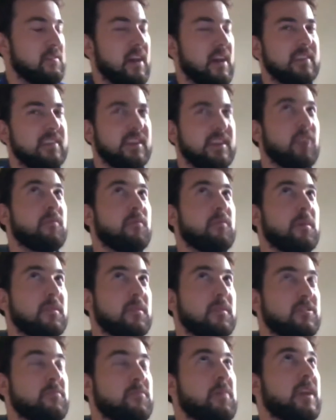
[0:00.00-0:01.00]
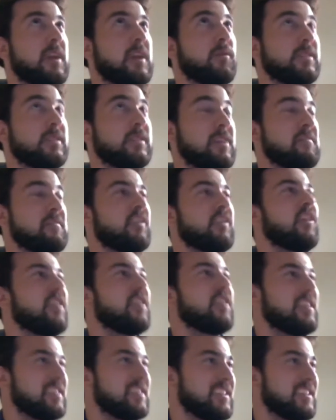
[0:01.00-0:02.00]
as I remember, Trombetta was having to
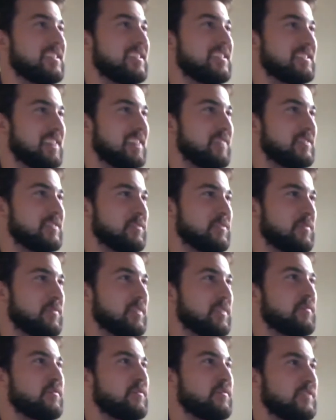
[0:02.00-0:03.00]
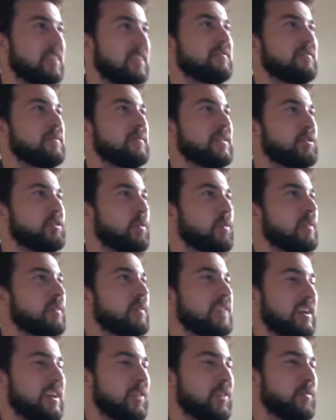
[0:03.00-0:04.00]
learn it the same semester we were
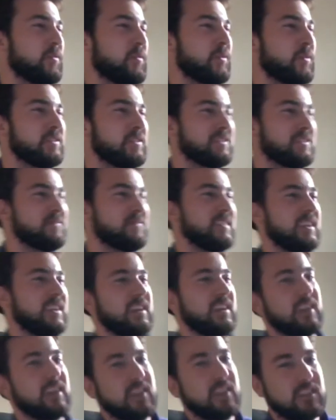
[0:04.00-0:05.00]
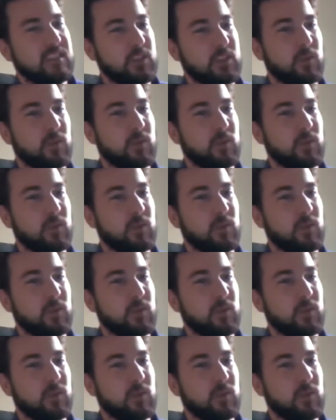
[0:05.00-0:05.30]
taking it with Royce. So